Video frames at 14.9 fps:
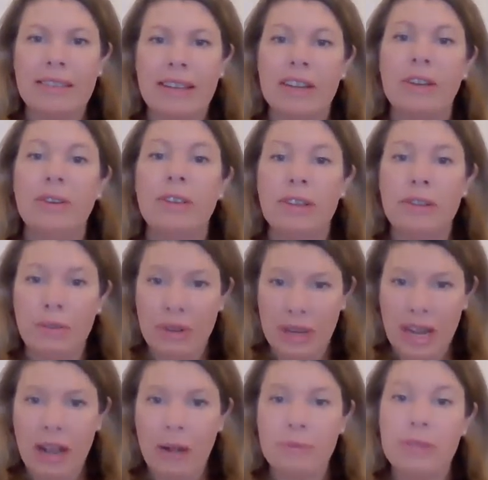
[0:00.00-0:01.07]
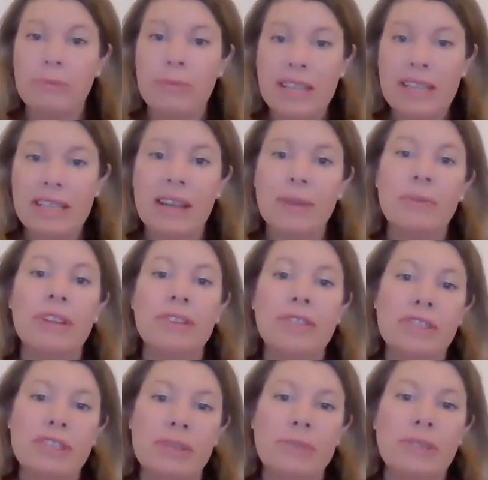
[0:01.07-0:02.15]
I know you help to mediate
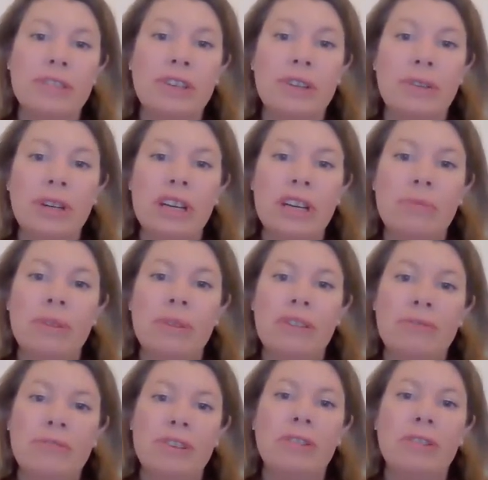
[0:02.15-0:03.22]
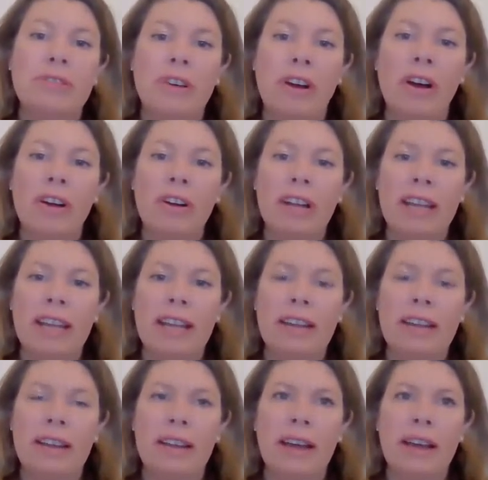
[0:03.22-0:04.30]
relationships too, but if children are in
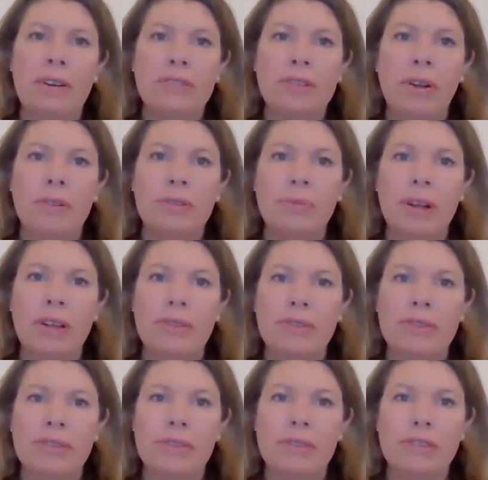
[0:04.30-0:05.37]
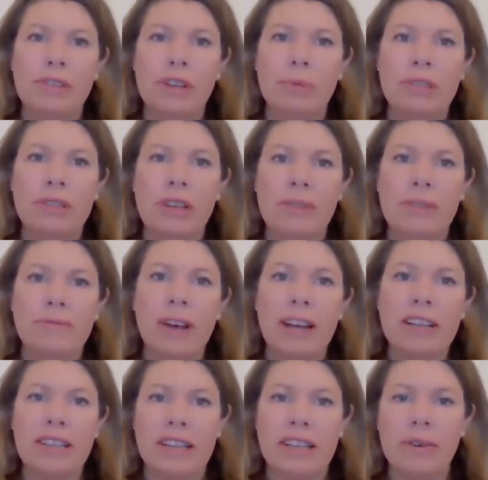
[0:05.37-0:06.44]
a household where there's so much
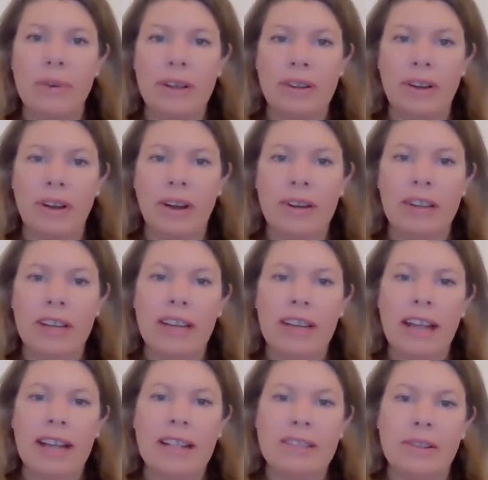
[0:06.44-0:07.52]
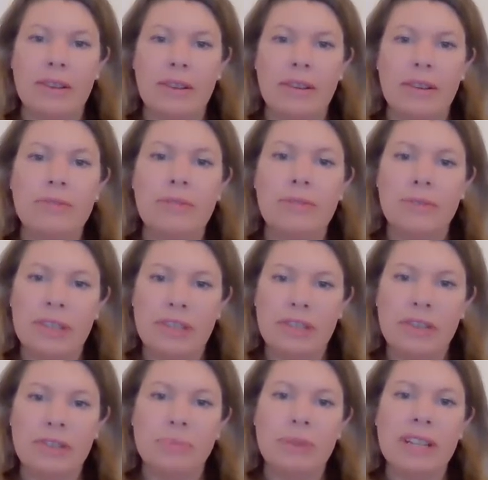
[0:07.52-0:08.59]
fighting going on, it's awful for the
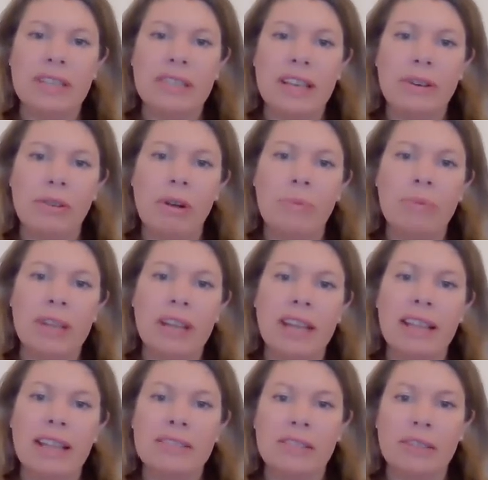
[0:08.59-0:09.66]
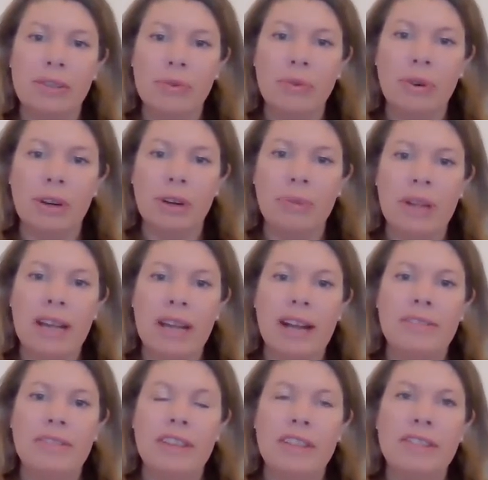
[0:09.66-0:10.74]
children, because they grow up thinking that's the norm,
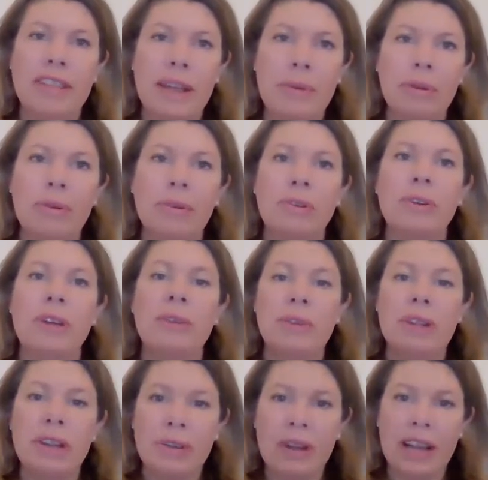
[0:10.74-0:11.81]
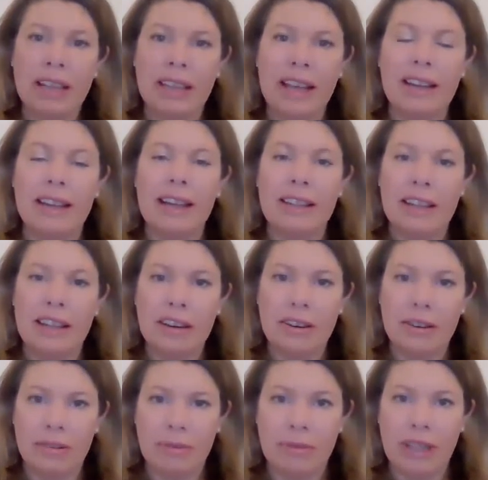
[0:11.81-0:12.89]
and then they will recreate that in
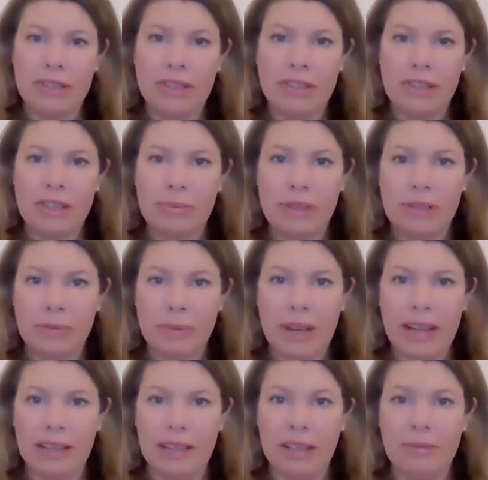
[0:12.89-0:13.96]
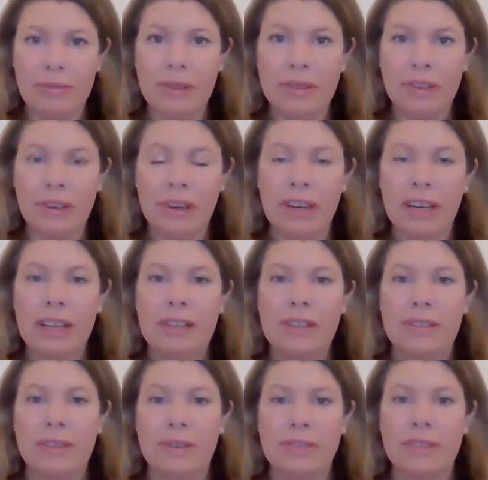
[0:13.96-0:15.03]
their relationships as well in the future.
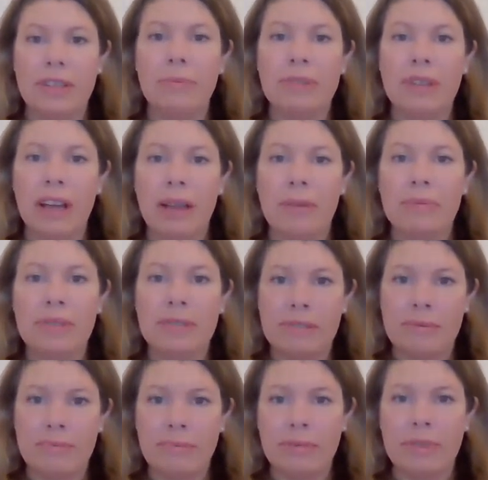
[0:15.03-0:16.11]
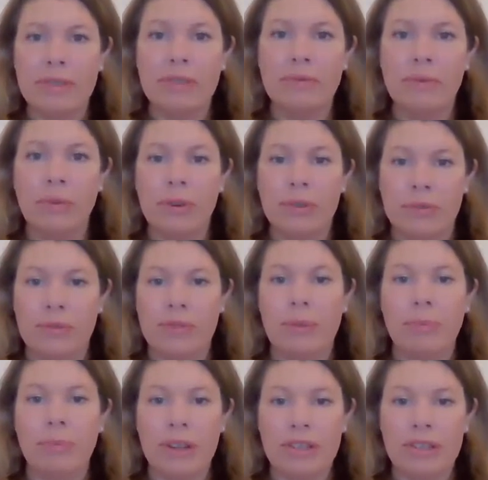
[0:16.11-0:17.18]
So sometimes divorce or
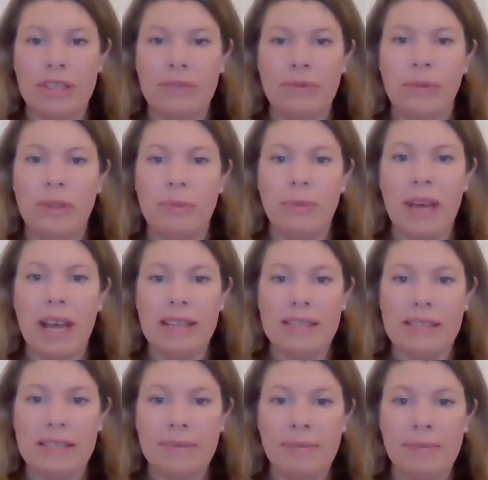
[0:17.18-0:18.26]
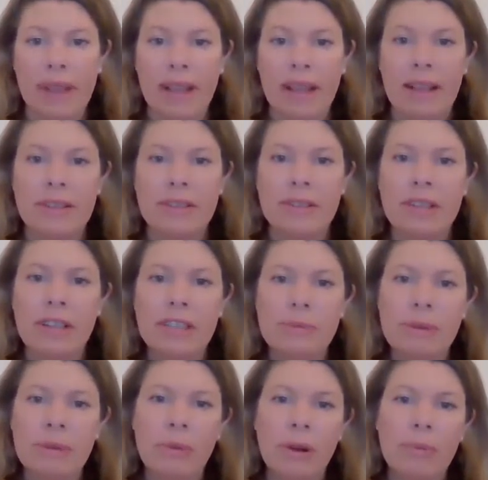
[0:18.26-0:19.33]
separation is for the best. So tell us a
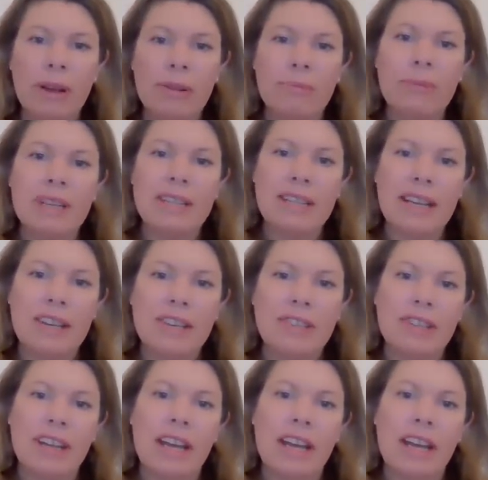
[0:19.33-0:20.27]
bit more about mediation.